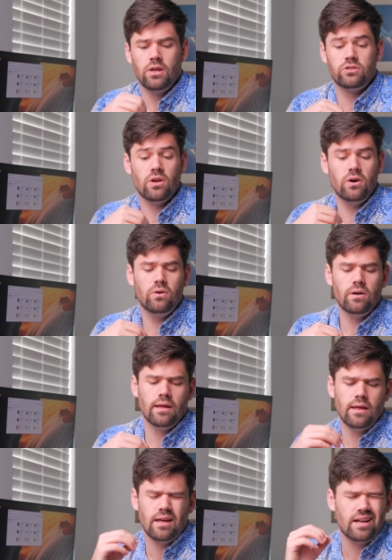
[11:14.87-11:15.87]
So
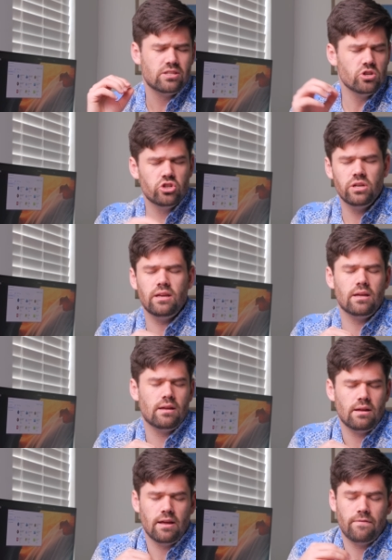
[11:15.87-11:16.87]
essentially,
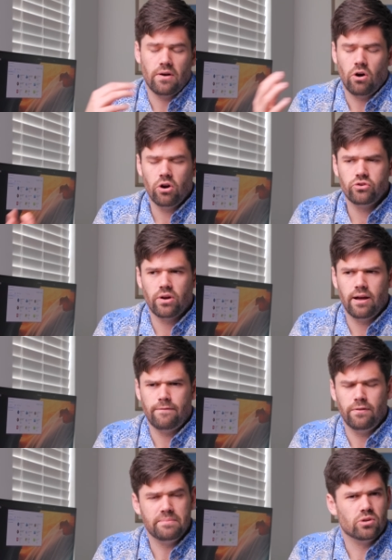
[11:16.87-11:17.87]
if a hard drive
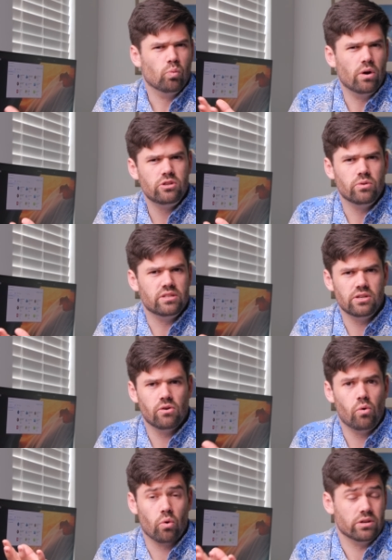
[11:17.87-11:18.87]
flips a 1 to a
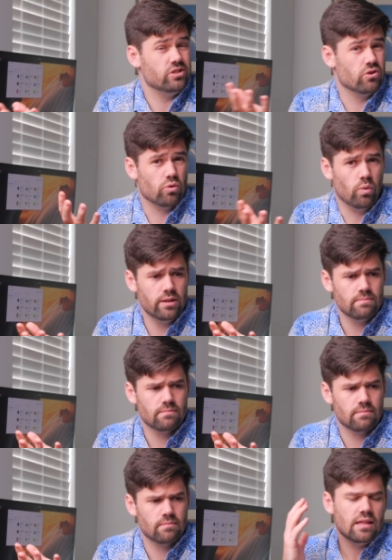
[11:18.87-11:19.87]
0 or a 0 to 1,
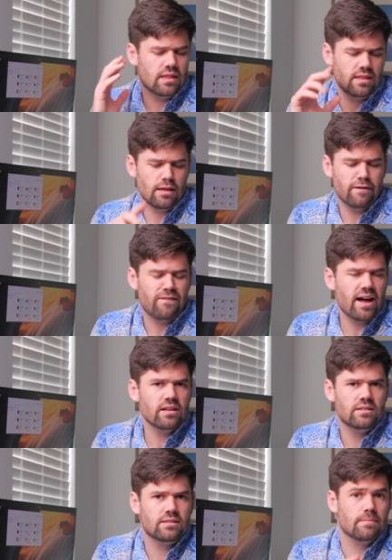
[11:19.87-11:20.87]
the file
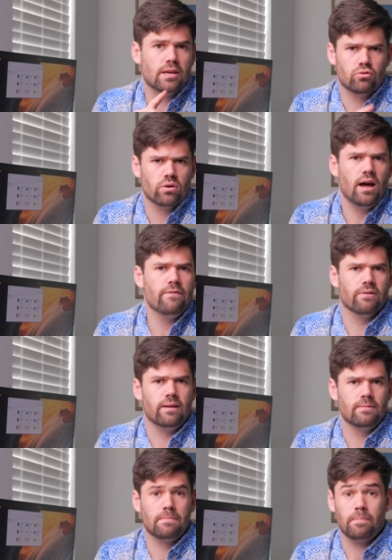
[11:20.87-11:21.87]
system can recover it,